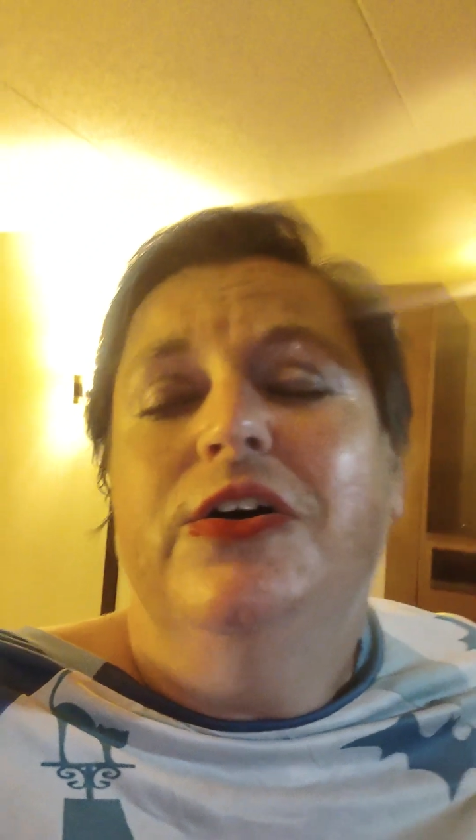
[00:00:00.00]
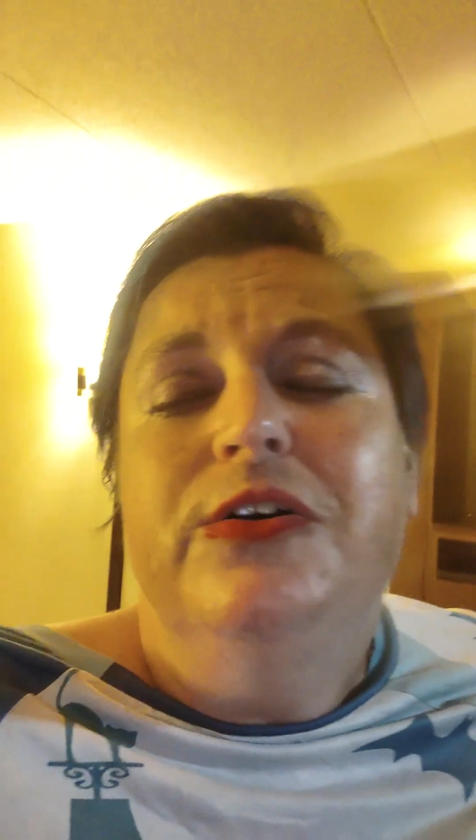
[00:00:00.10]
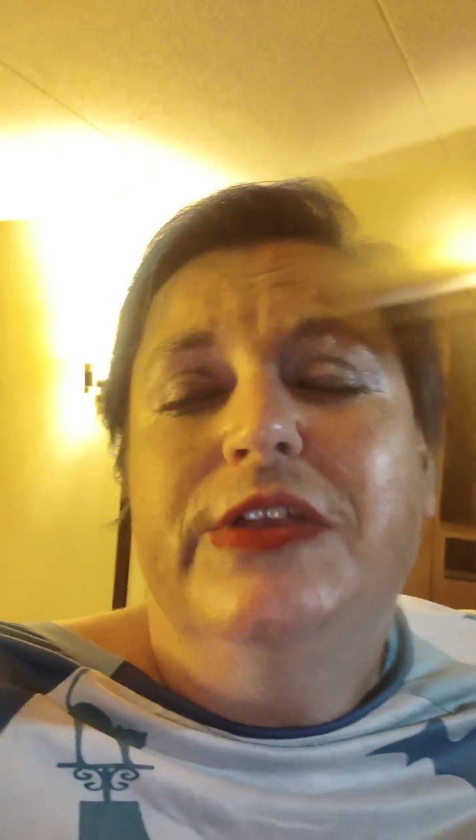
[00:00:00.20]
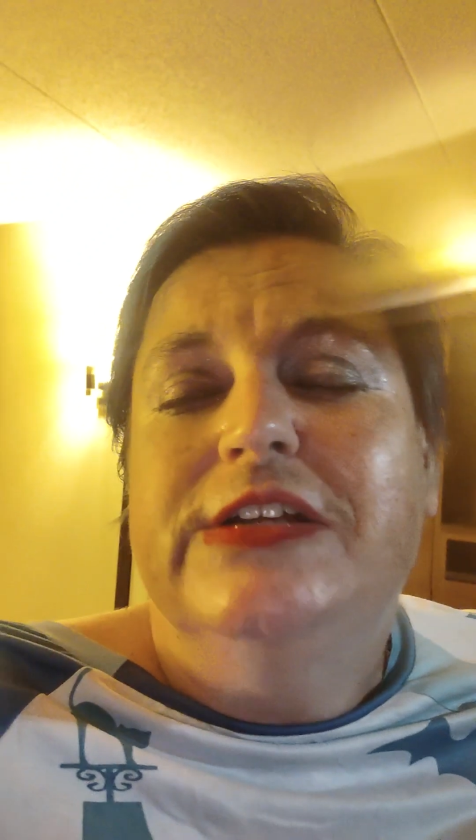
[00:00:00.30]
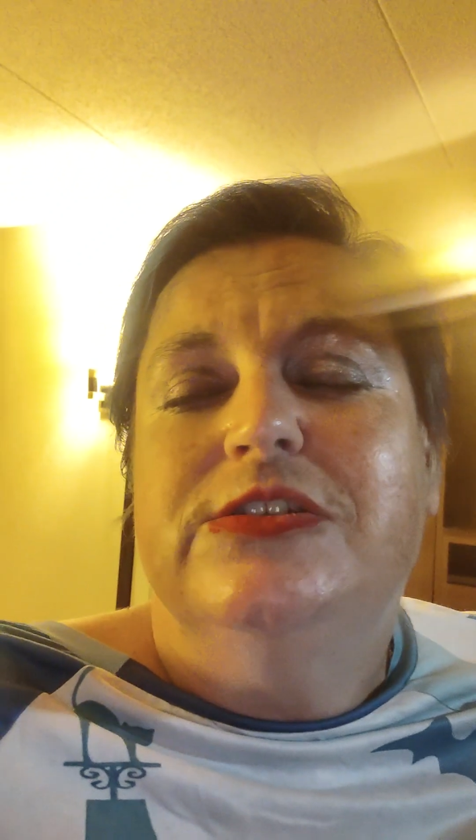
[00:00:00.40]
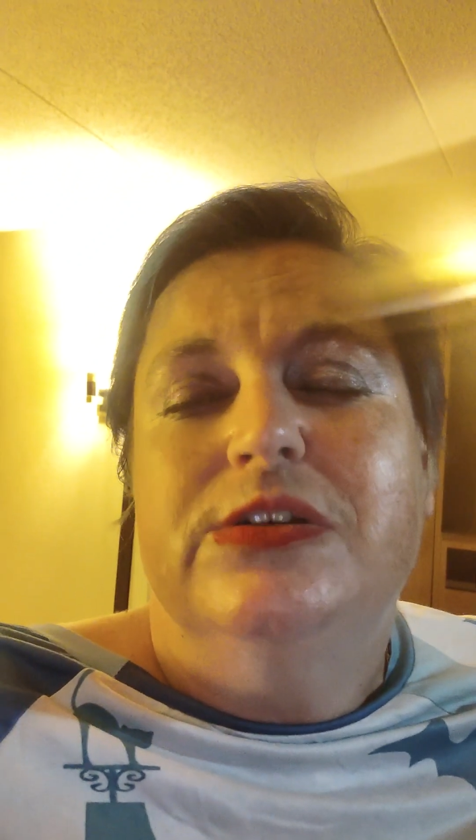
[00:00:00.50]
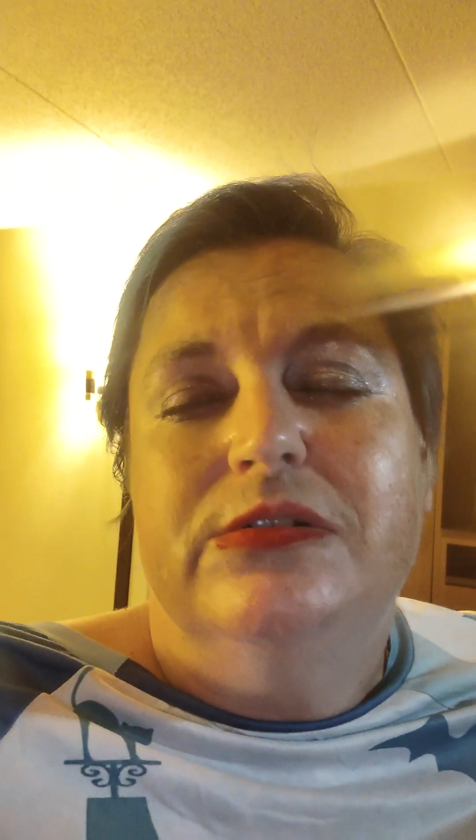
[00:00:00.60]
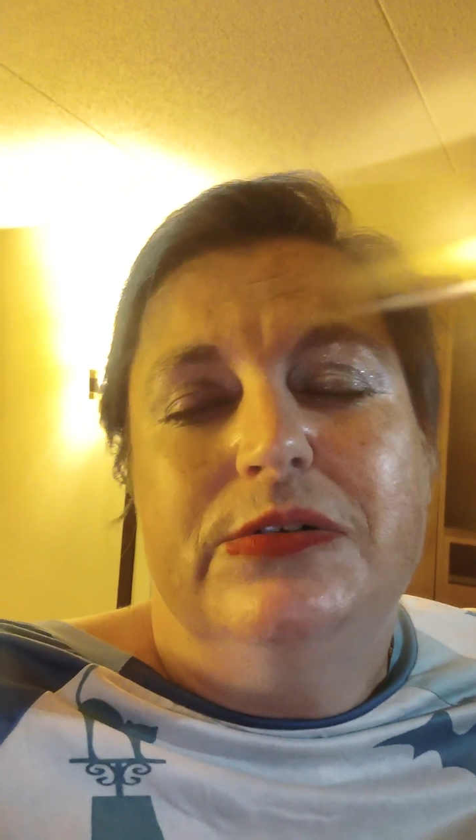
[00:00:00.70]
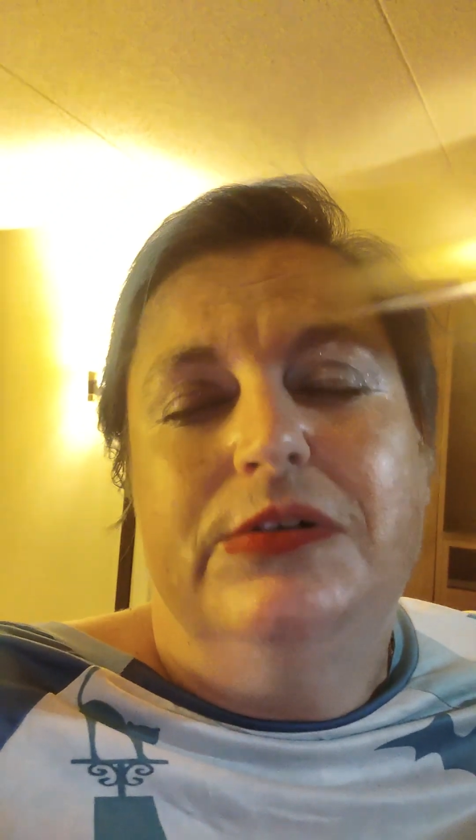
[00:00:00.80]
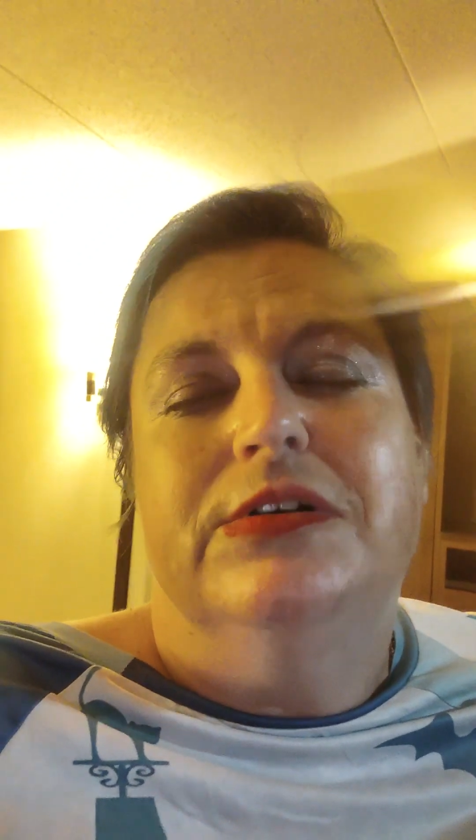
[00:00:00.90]
Oh, that's
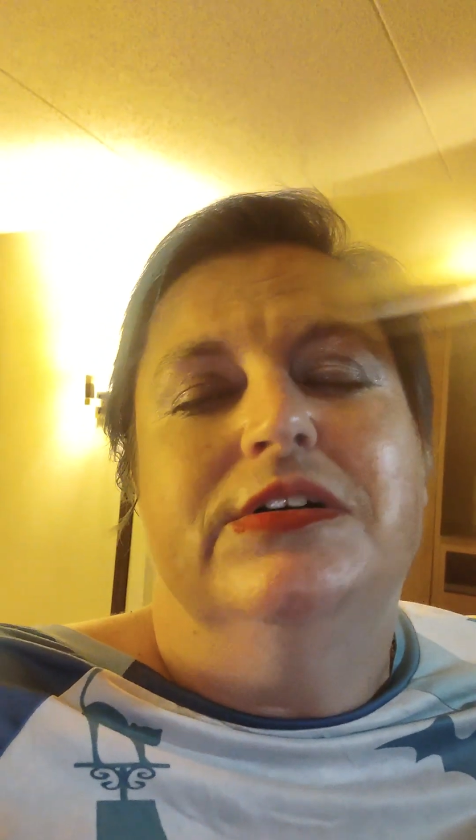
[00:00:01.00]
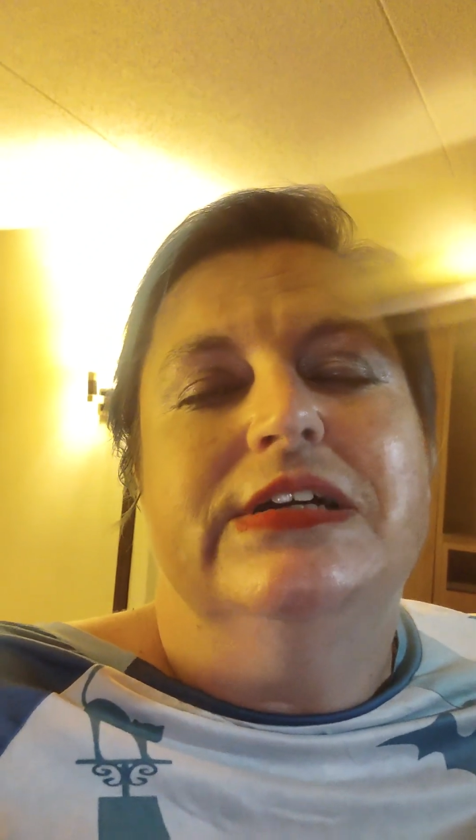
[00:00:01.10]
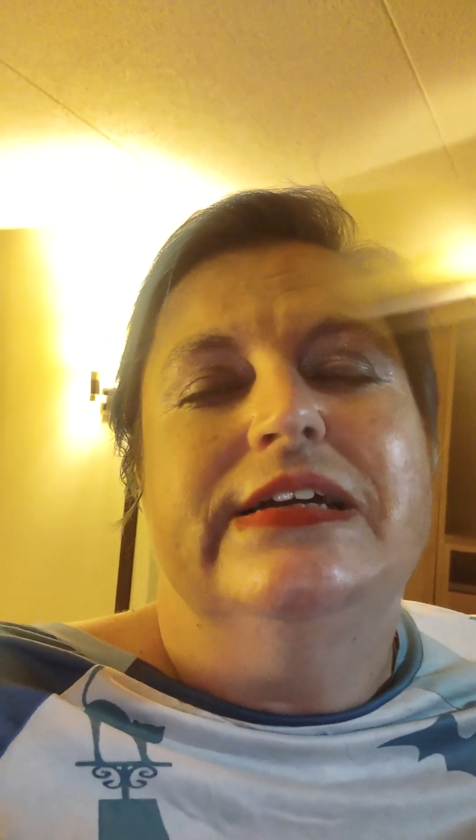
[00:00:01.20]
so cool.